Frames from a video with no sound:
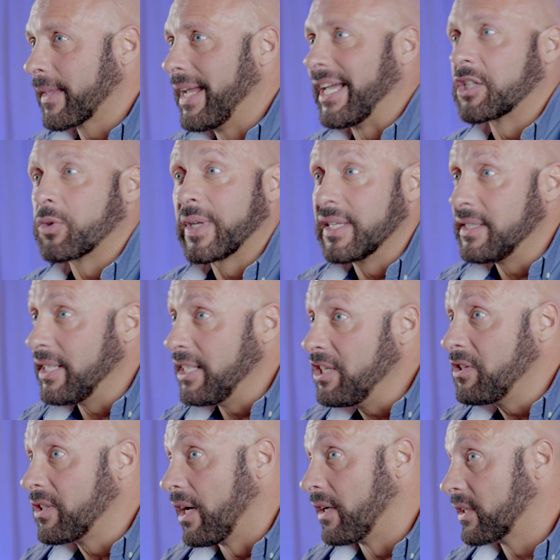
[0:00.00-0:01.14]
And as we
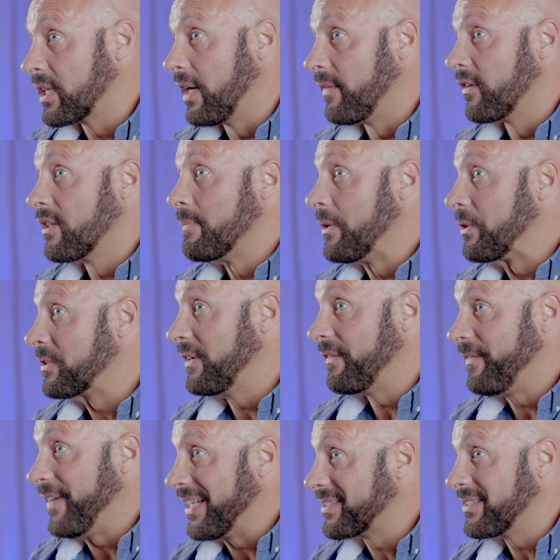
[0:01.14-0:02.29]
continue to uncover the
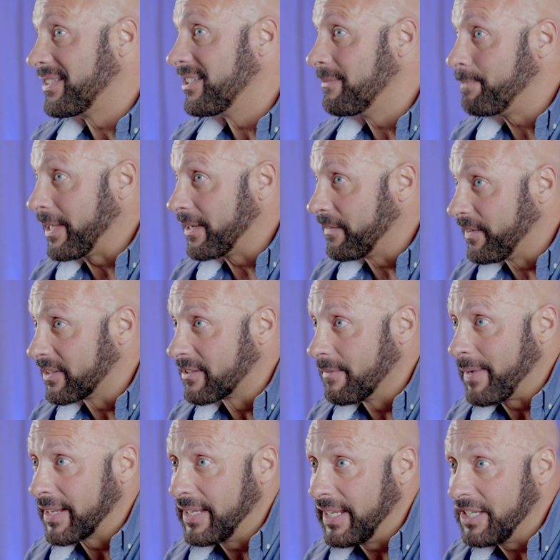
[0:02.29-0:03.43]
multifaceted benefits of
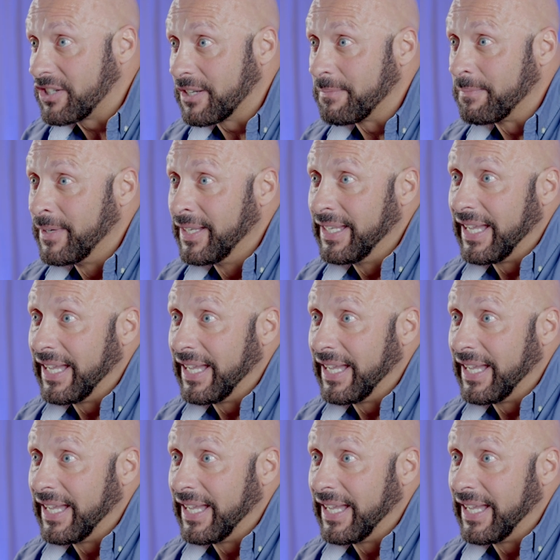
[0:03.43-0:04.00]
magnesium,